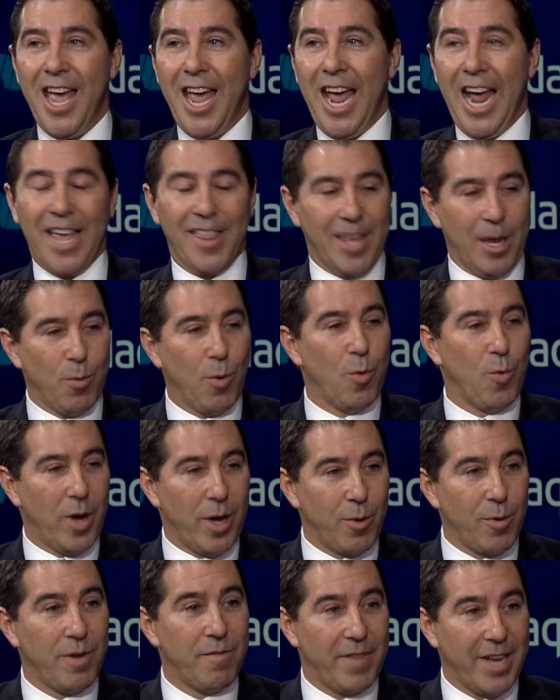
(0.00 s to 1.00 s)
And they will
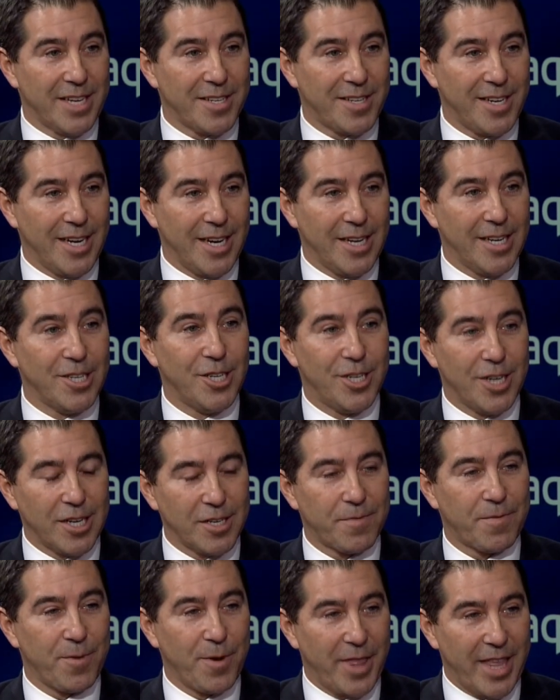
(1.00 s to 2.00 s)
want to invest in it
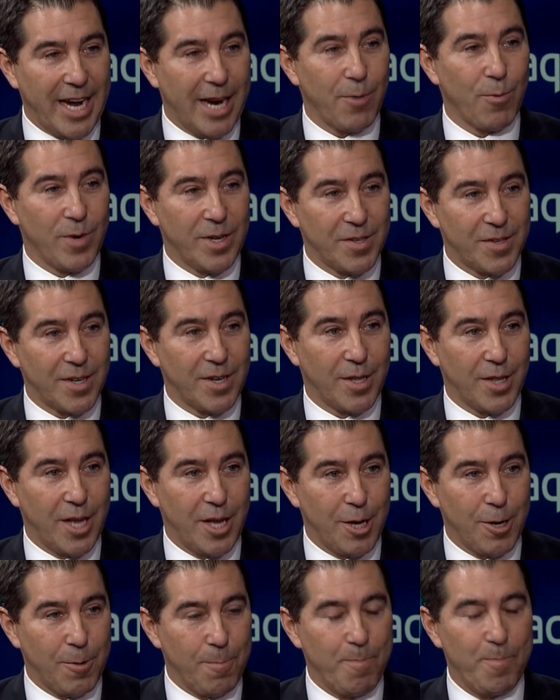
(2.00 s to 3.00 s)
just for that reason
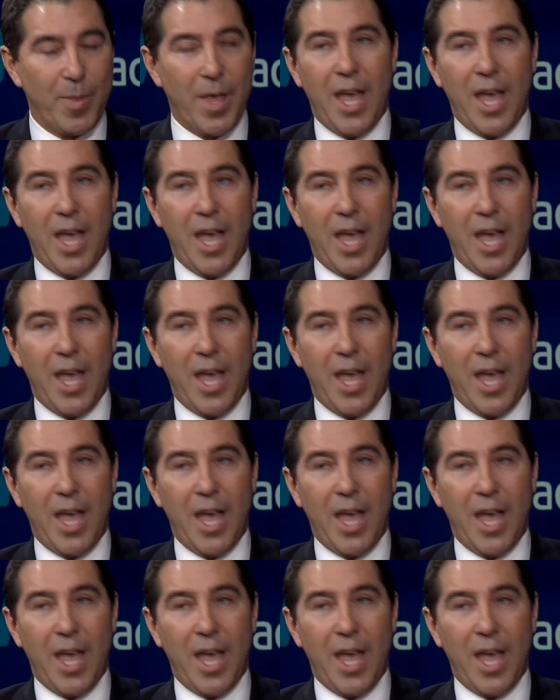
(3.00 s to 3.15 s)
alone.